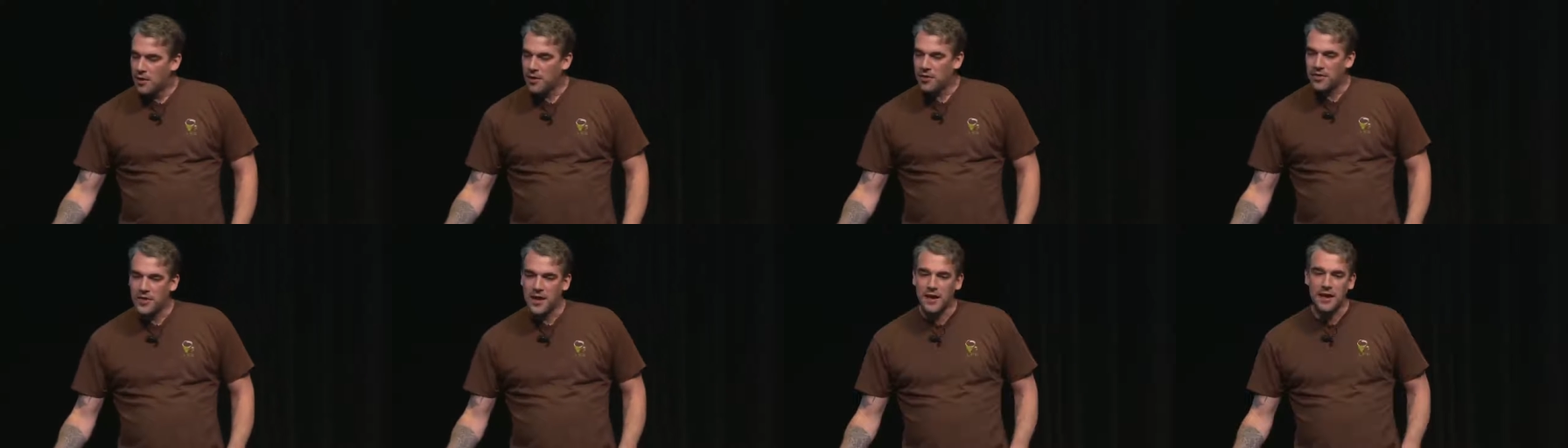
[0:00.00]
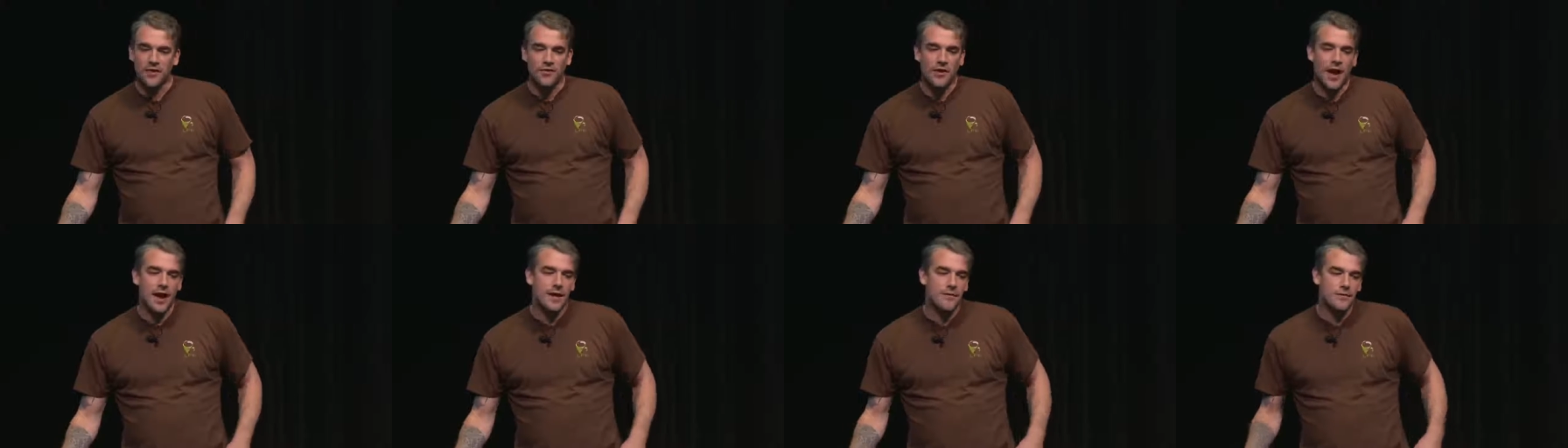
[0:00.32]
But the
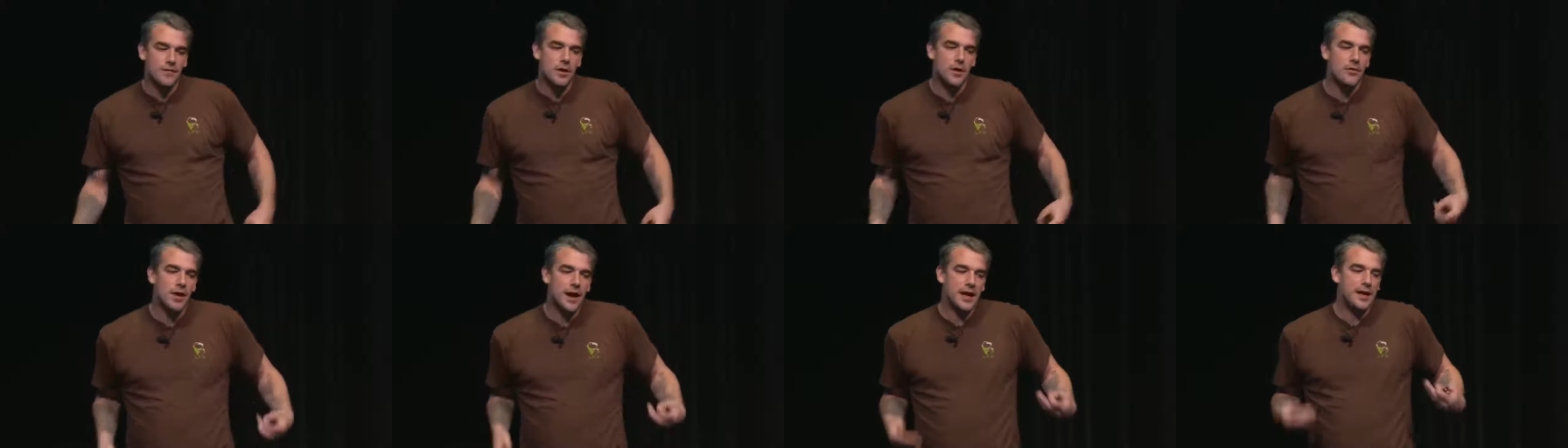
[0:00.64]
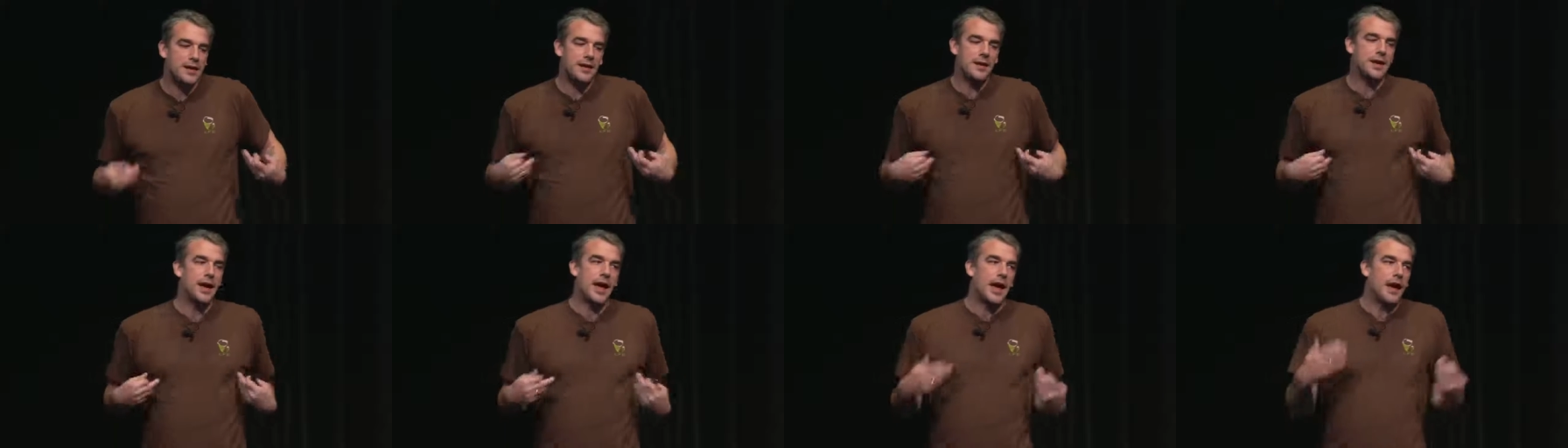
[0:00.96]
thing is, I have no
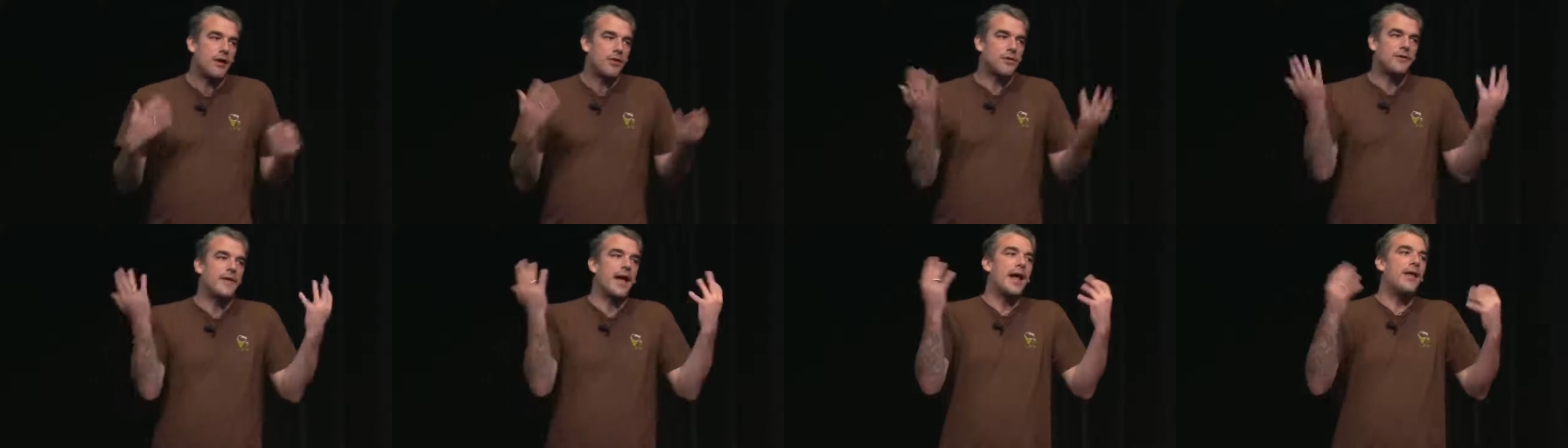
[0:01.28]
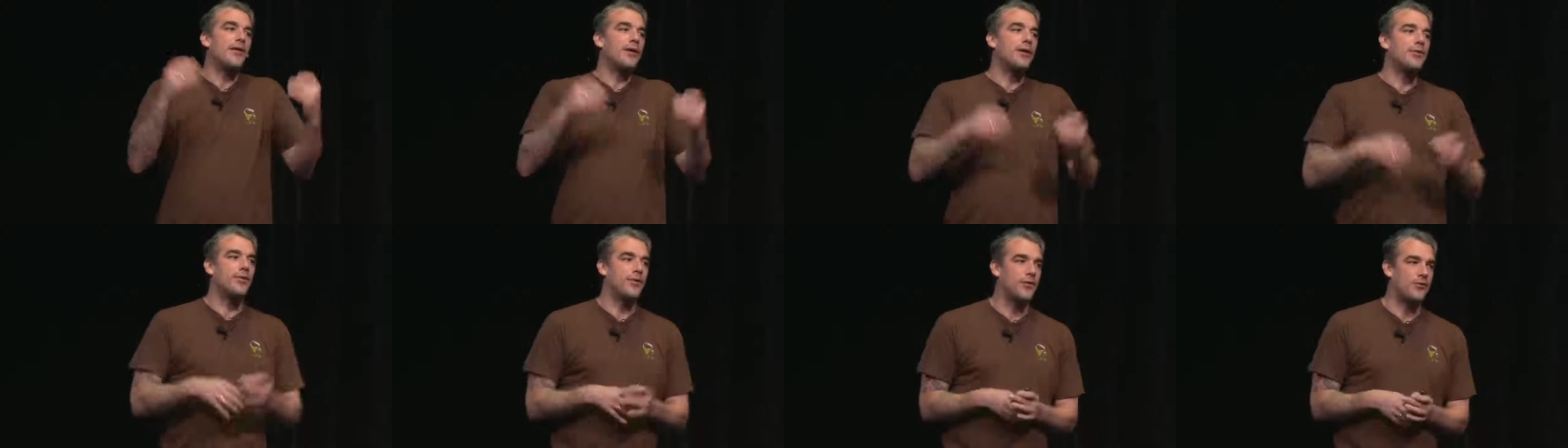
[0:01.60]
idea how to
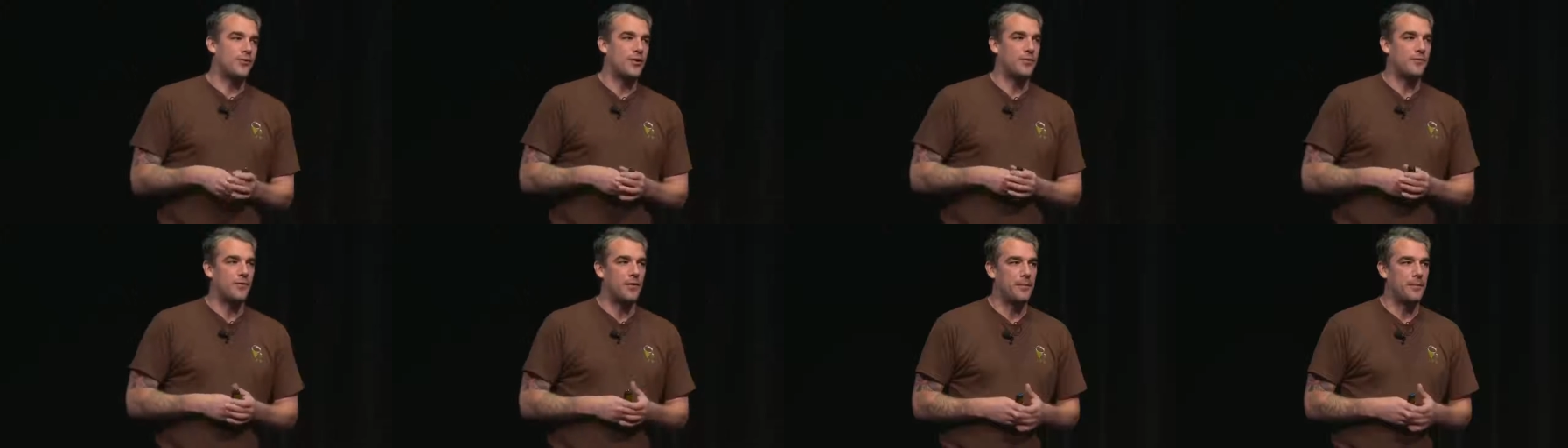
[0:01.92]
value this